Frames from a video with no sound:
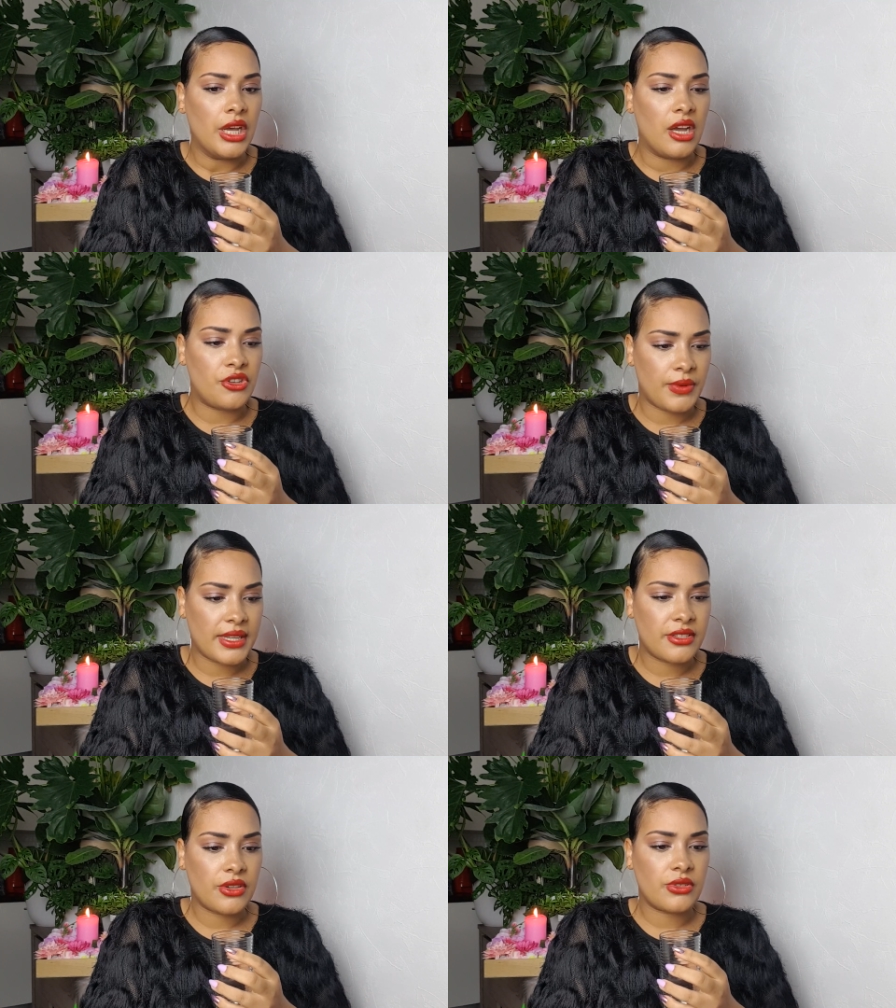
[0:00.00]

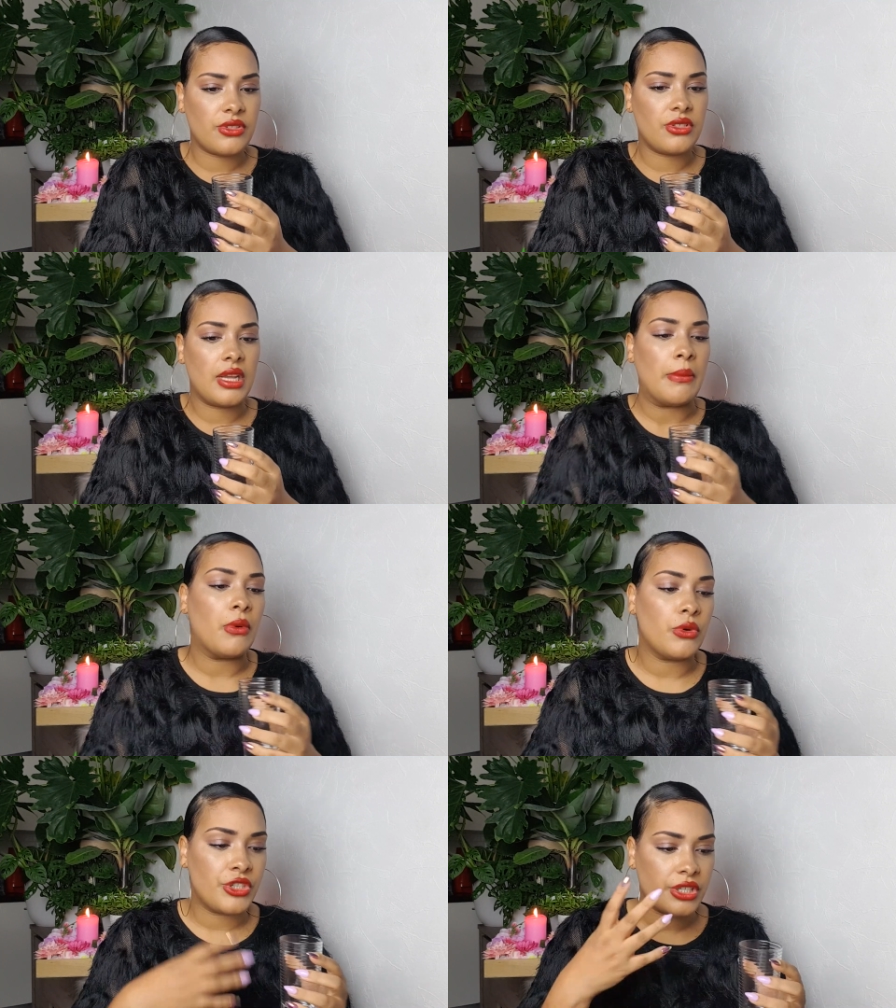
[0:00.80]
address certain
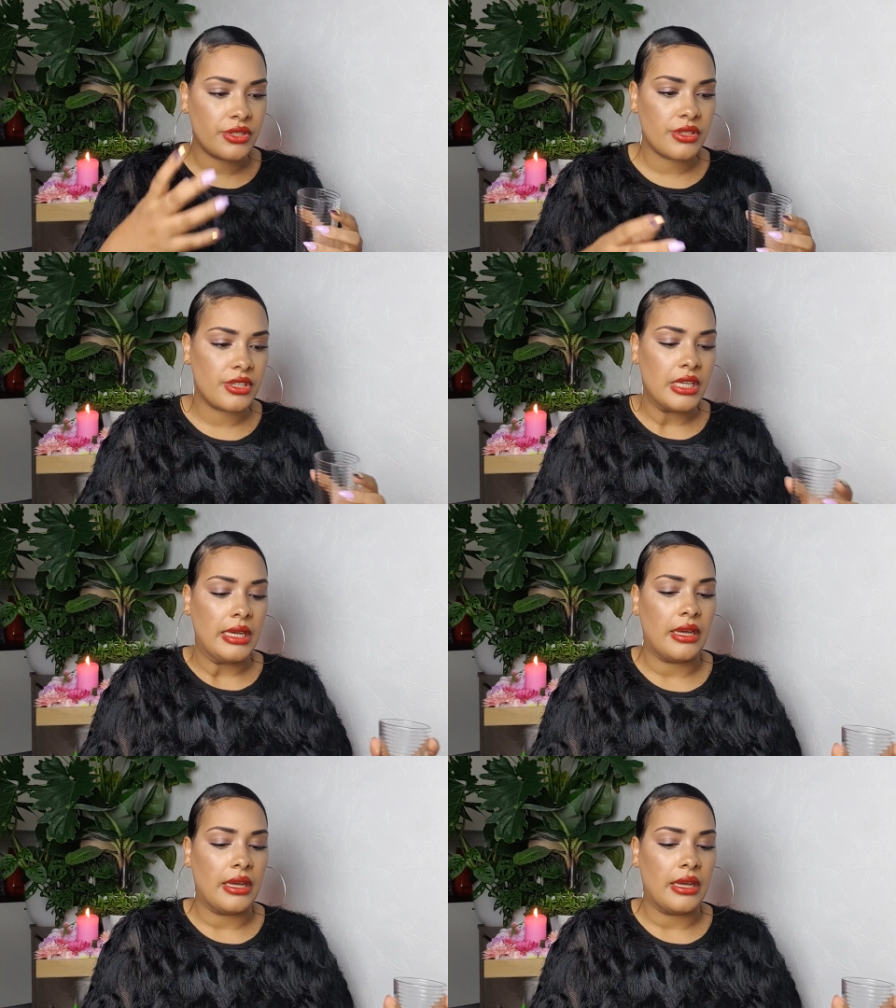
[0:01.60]
emotions,